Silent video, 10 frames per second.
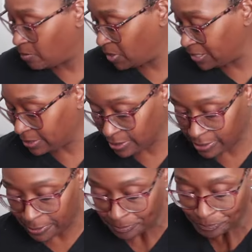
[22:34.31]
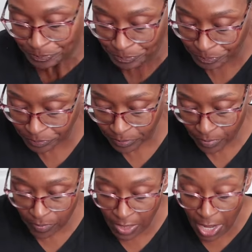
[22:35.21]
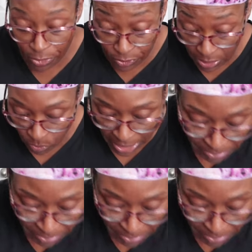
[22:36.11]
pieces other than what